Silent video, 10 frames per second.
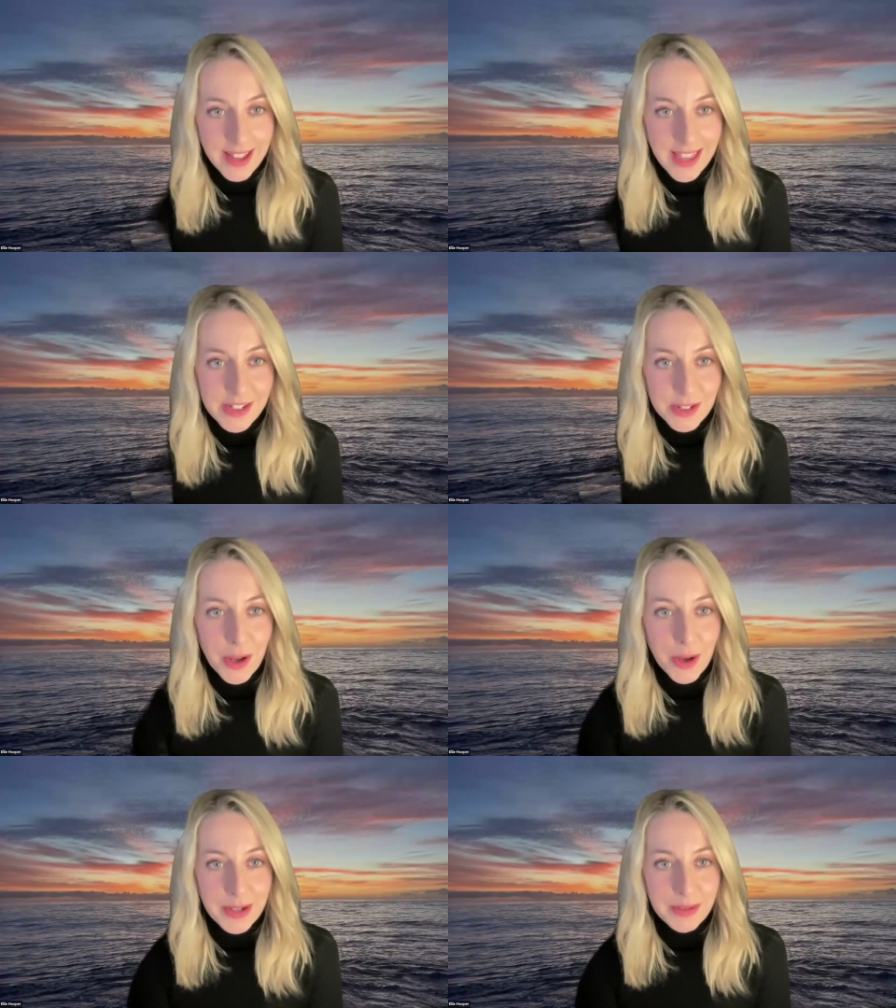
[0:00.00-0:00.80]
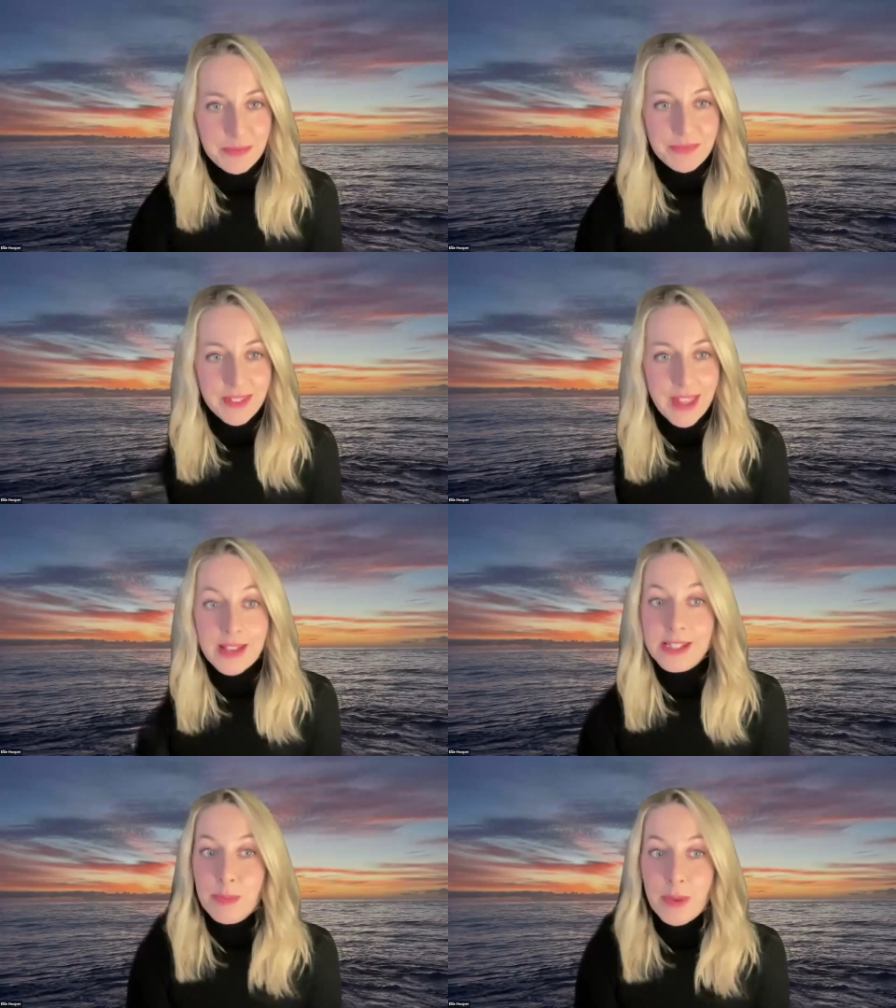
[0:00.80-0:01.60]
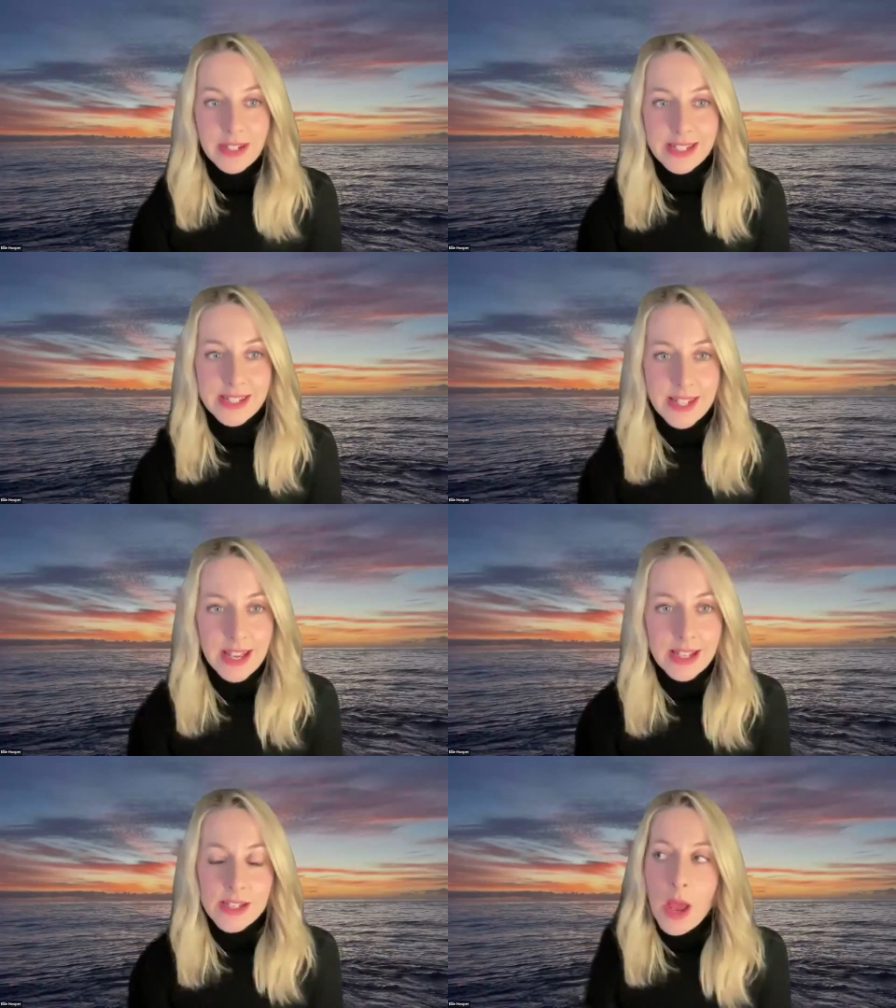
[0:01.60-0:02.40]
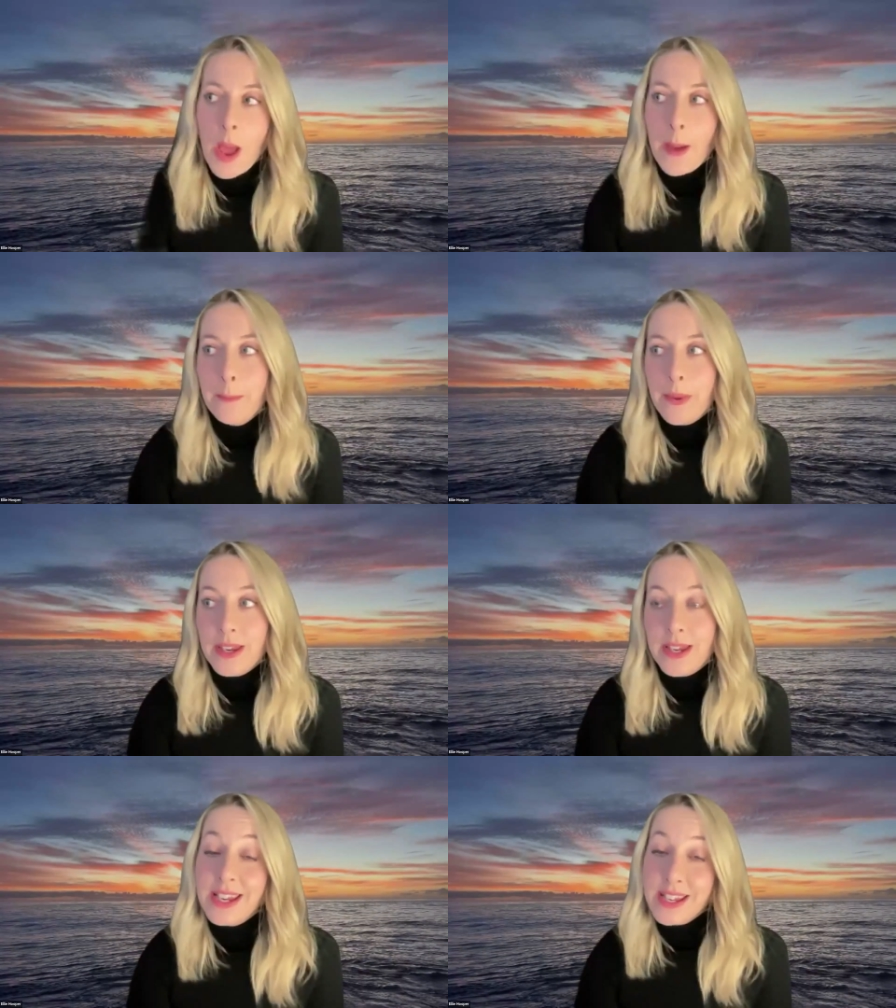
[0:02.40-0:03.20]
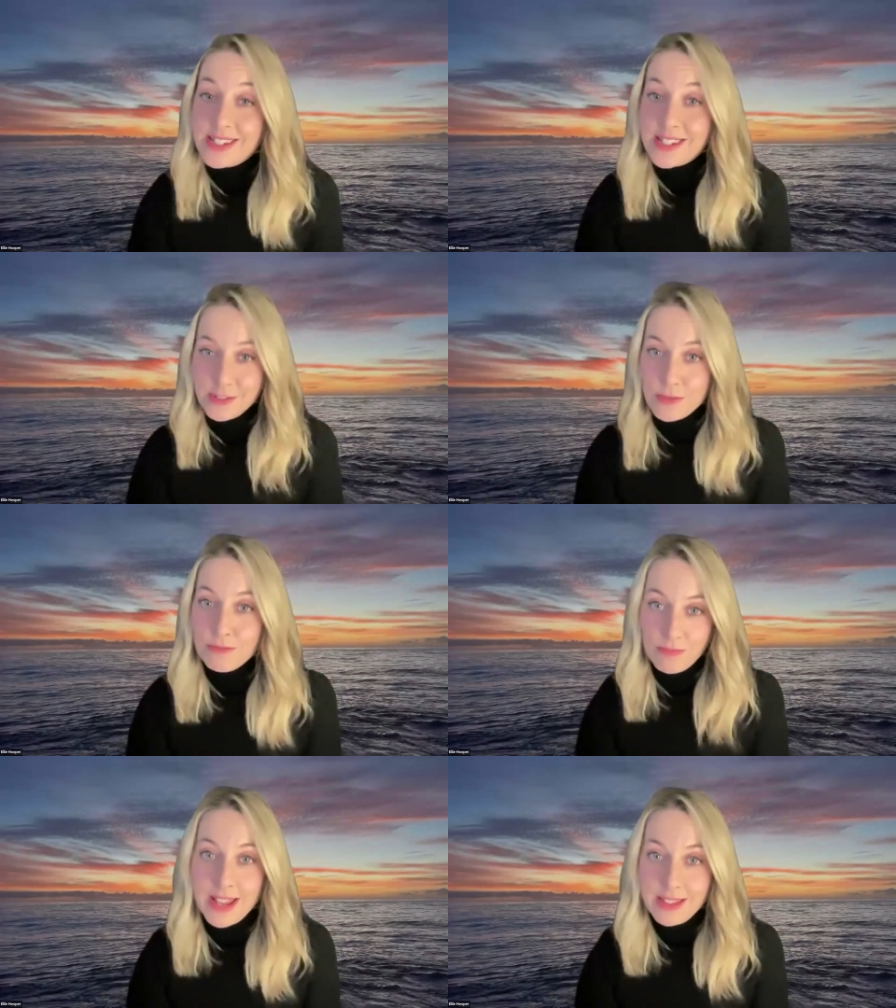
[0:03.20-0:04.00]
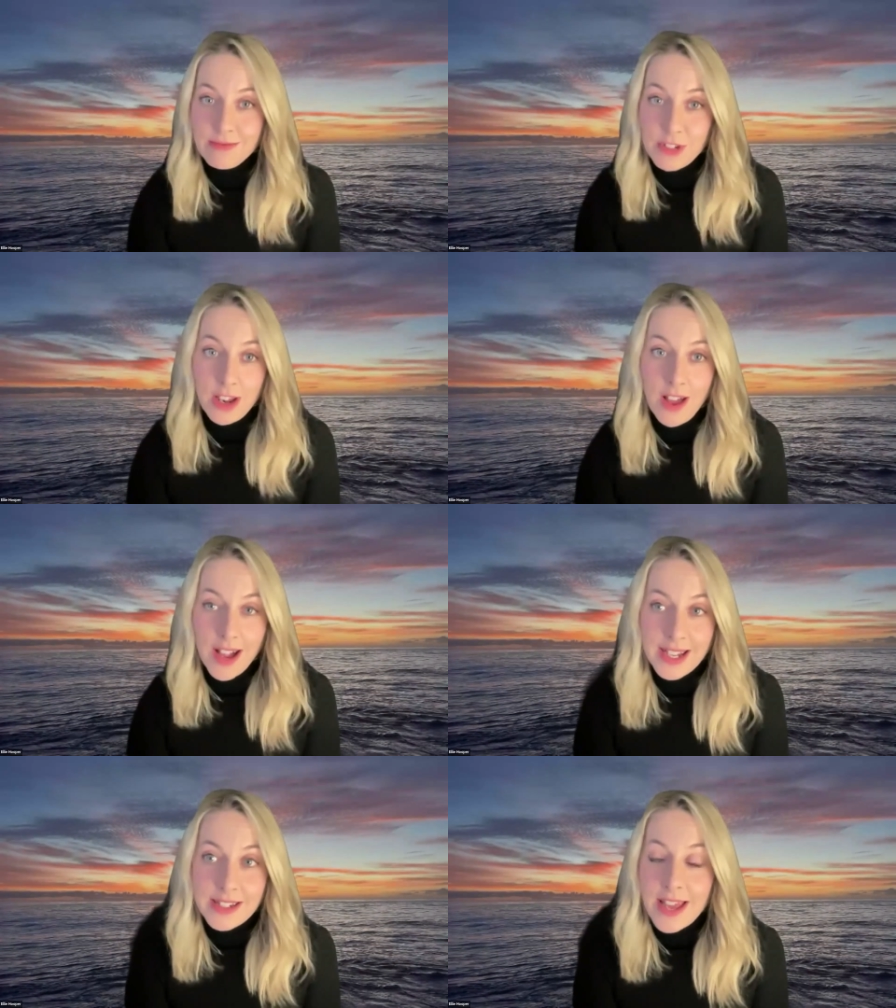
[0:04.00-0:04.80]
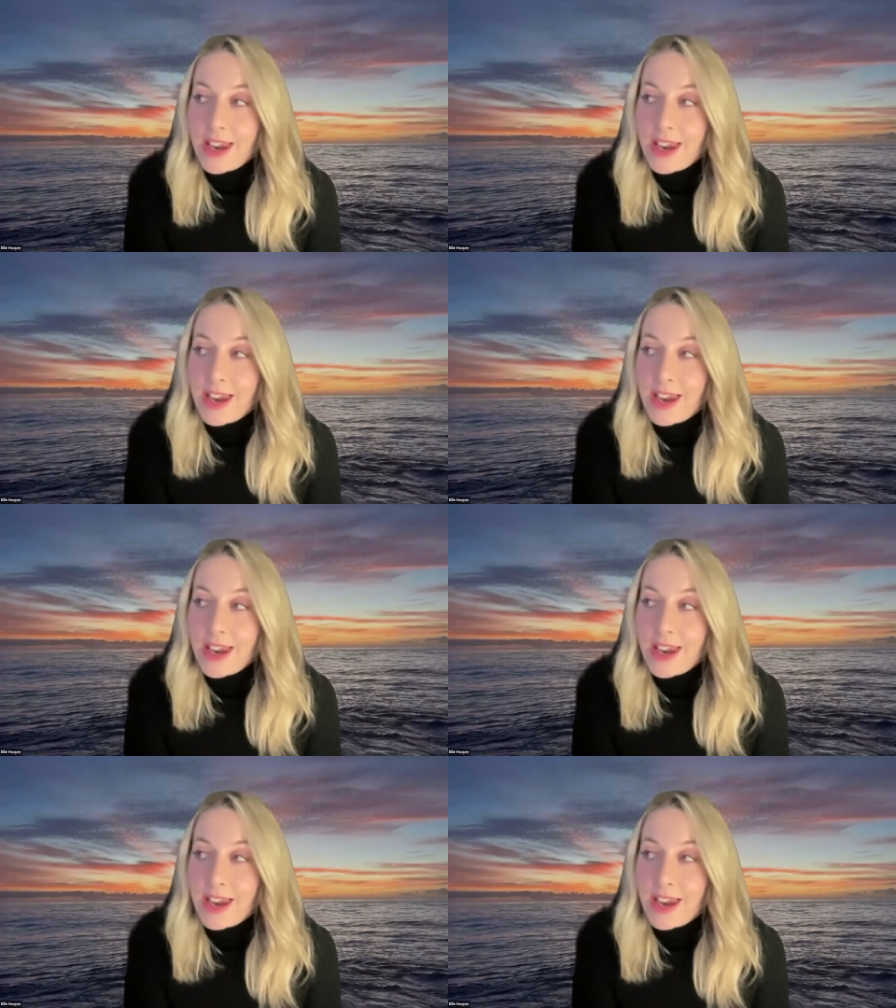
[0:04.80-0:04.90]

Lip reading: that I get to go and experience it, but it is in decline.